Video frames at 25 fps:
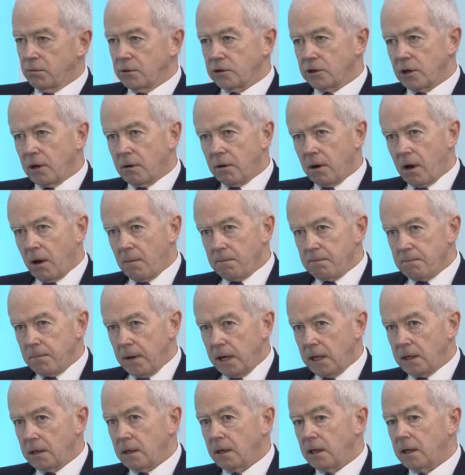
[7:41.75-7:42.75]
which are
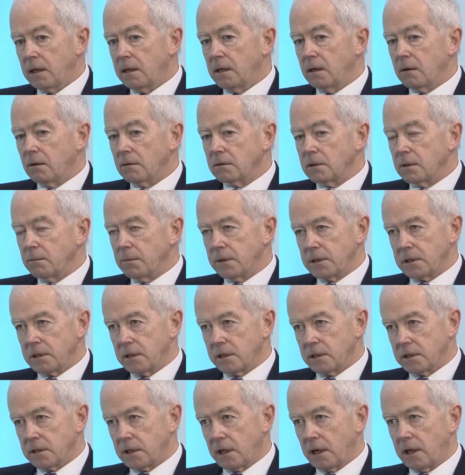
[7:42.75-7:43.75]
mainly on the
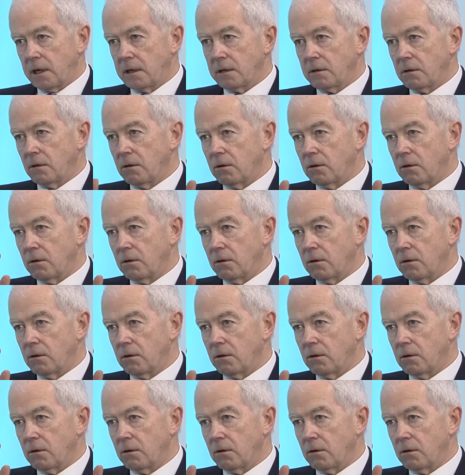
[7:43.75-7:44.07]
business side